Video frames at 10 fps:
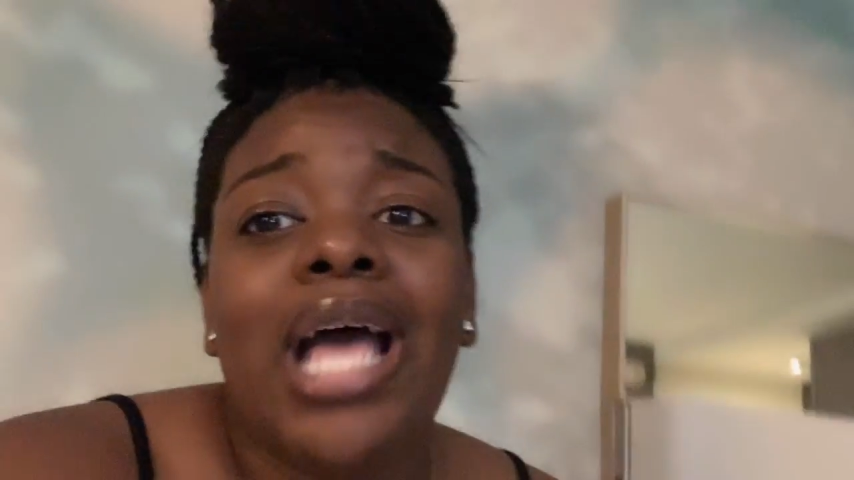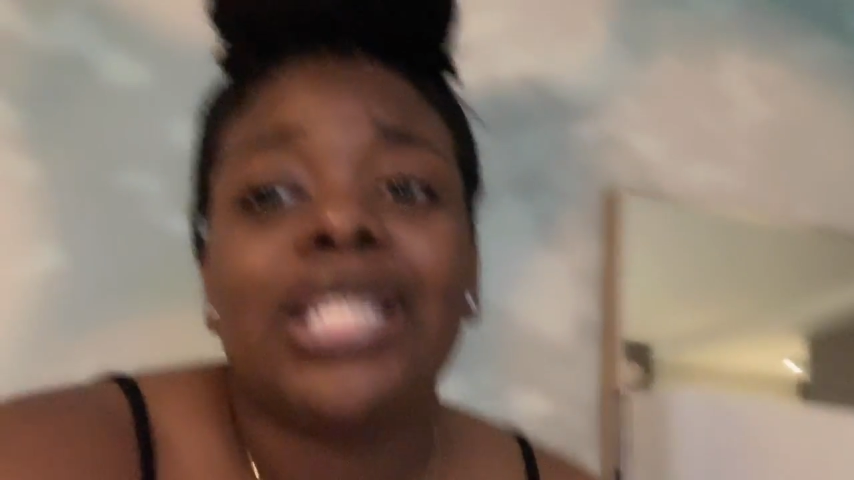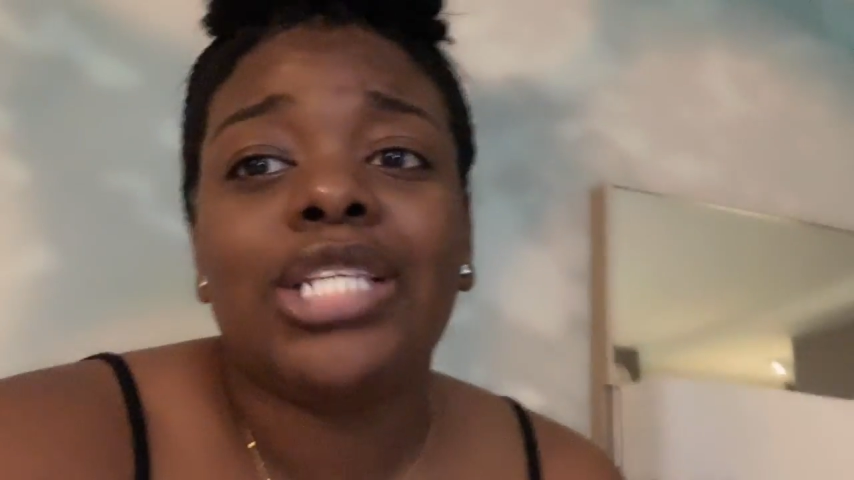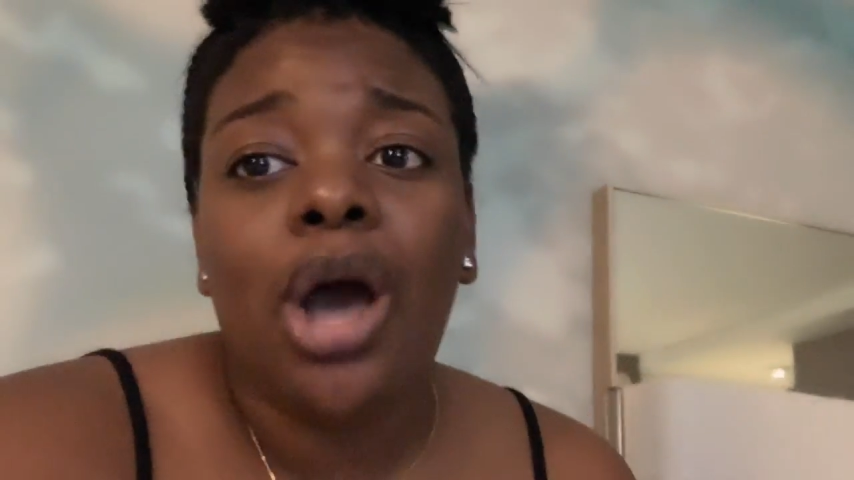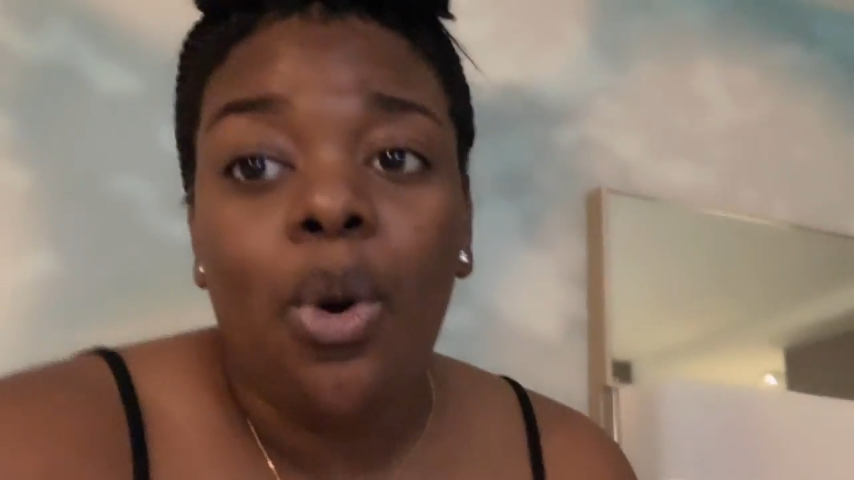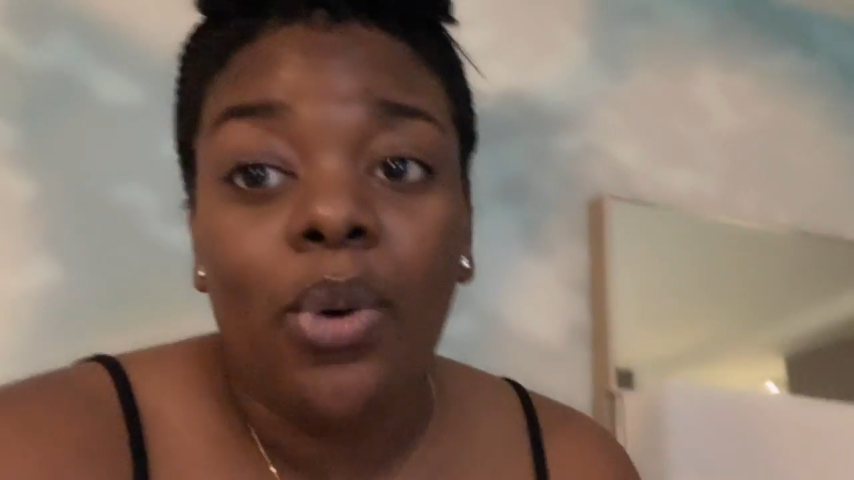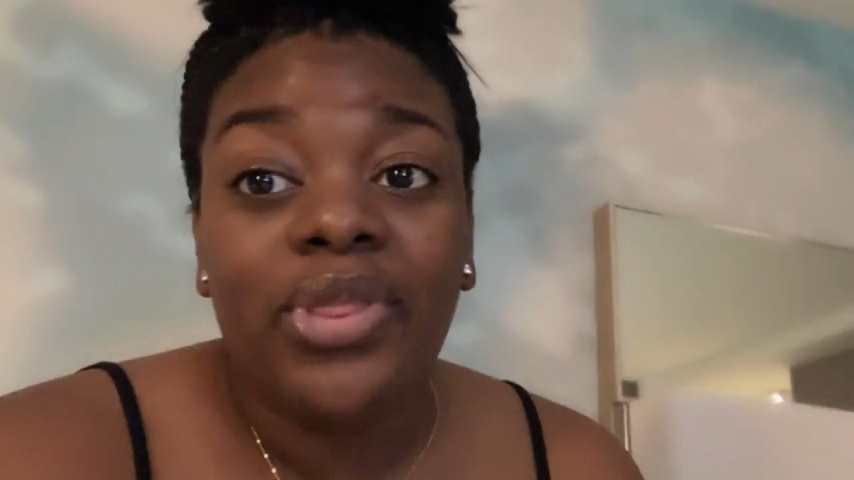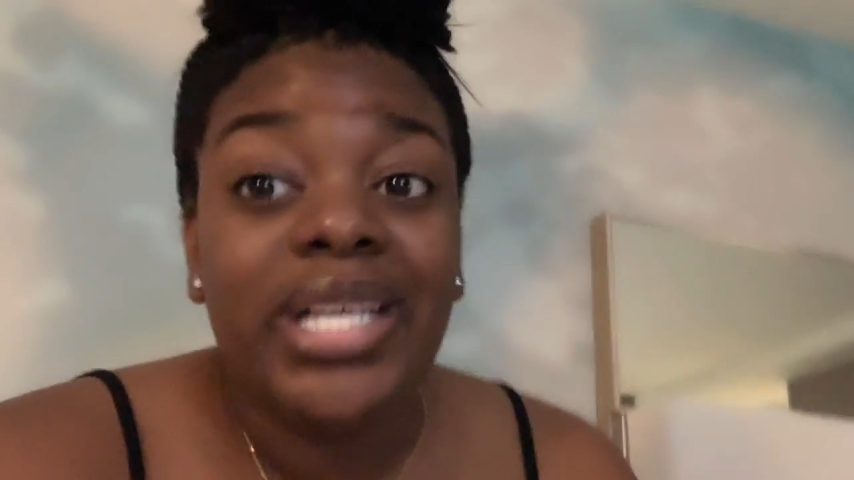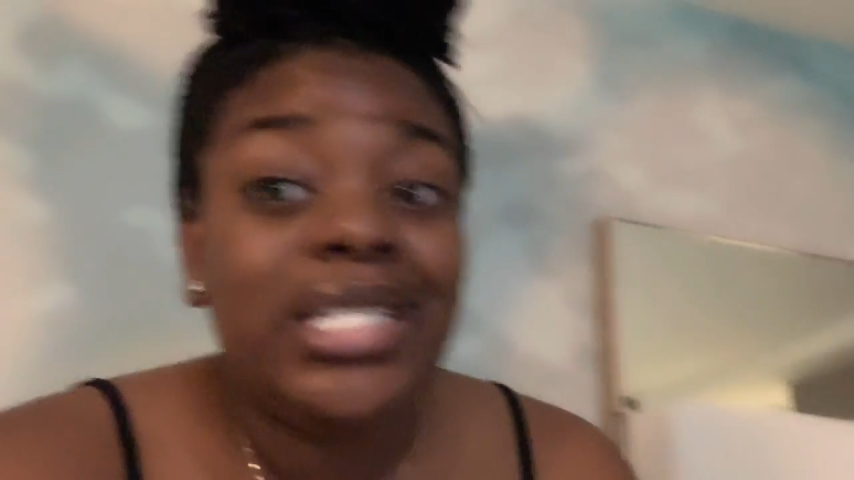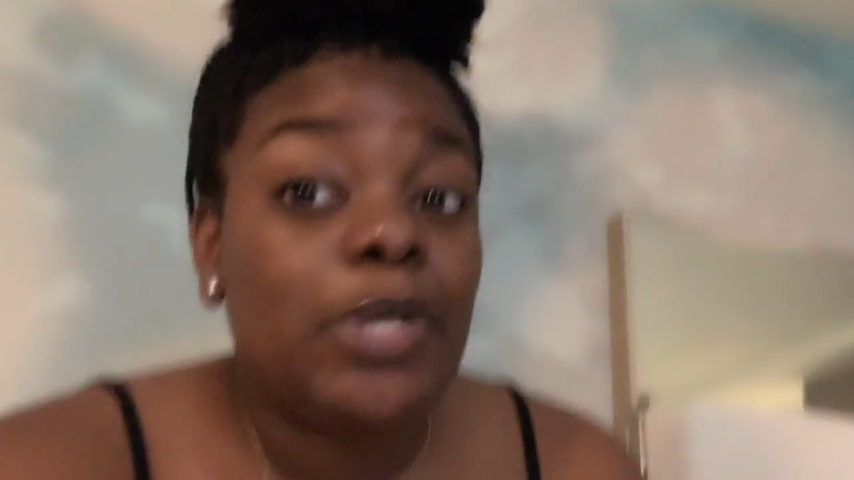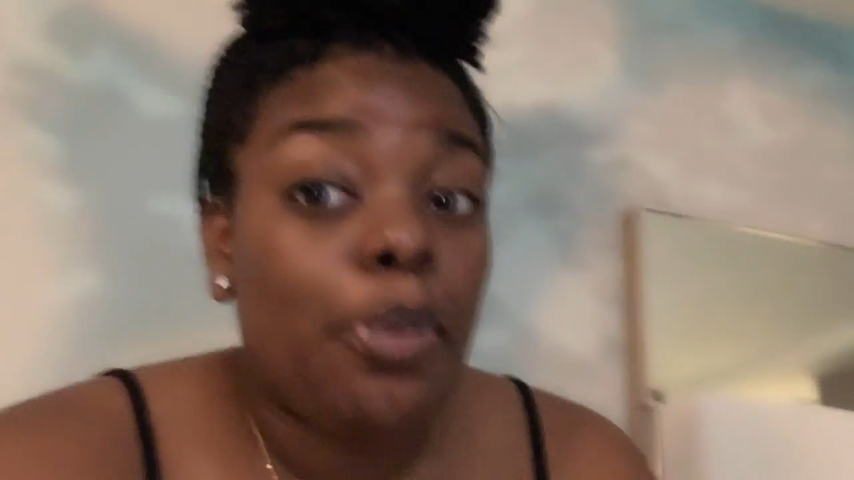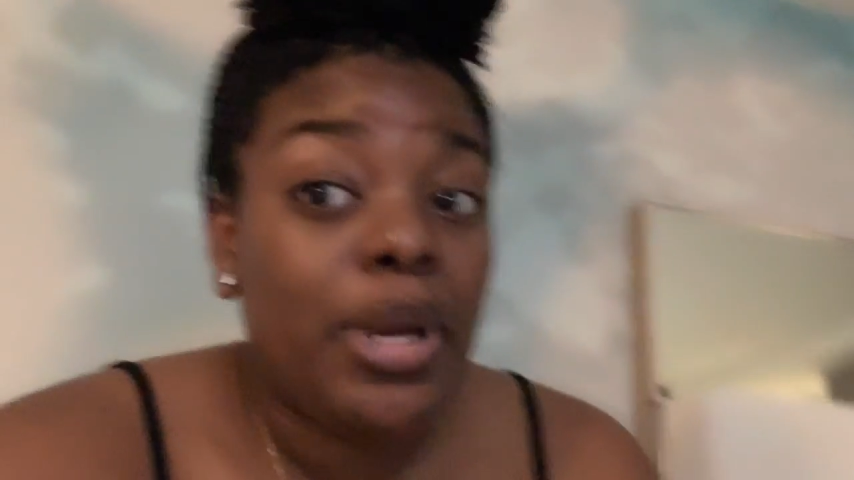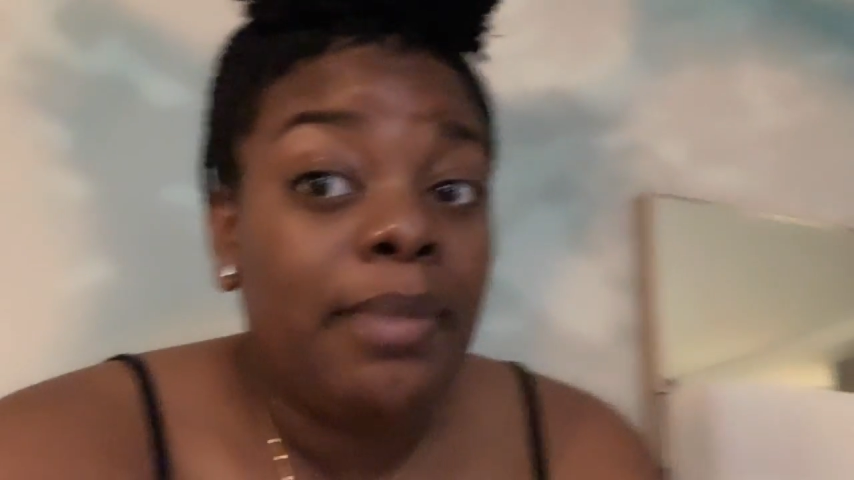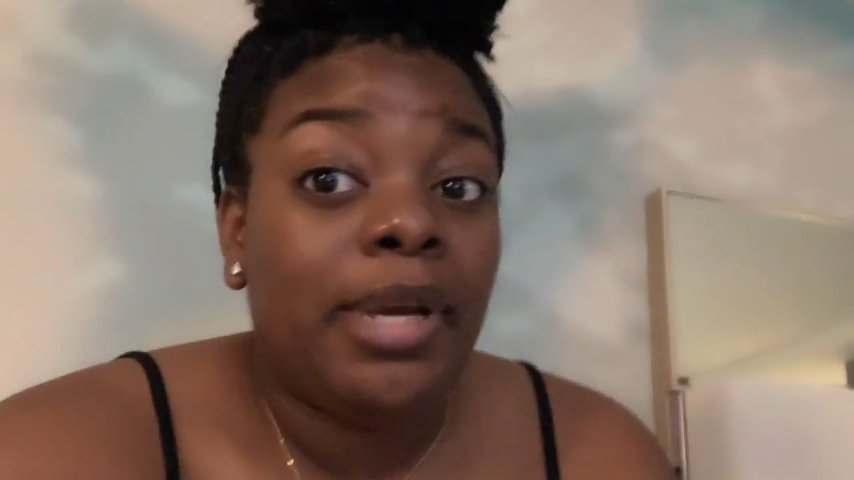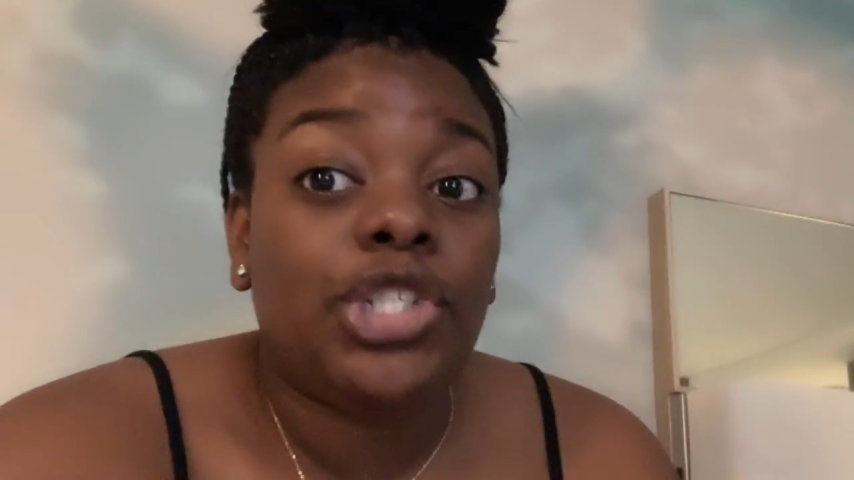so this is
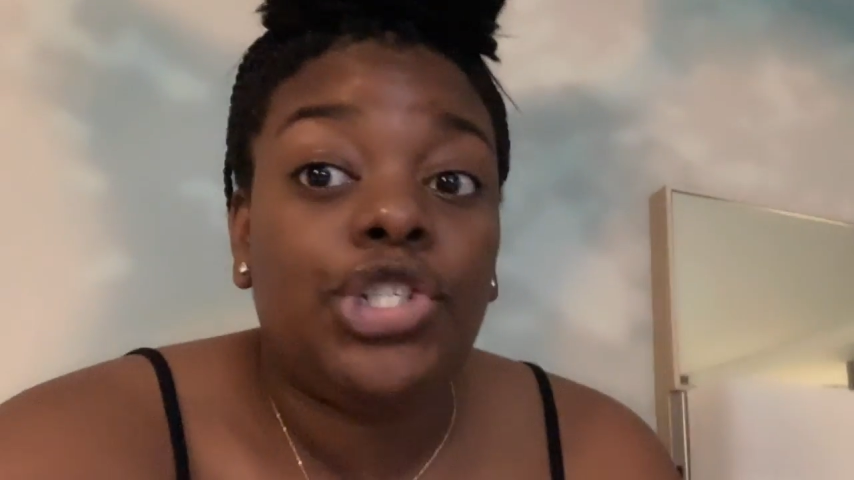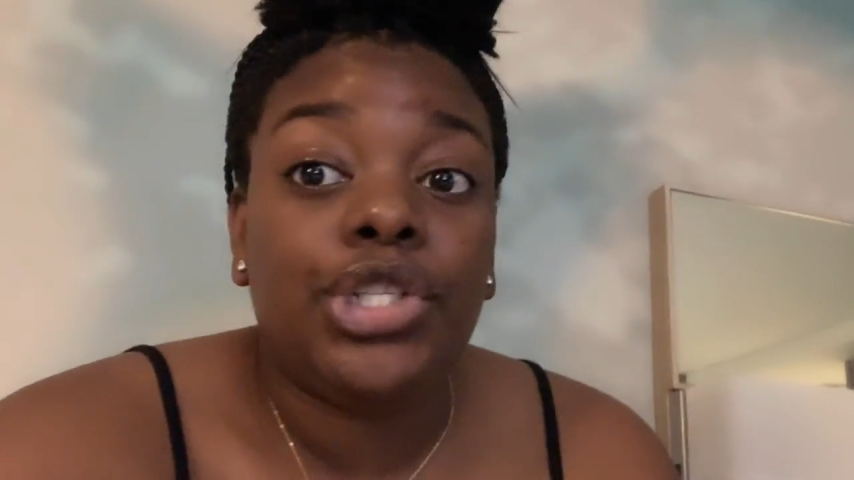pretty much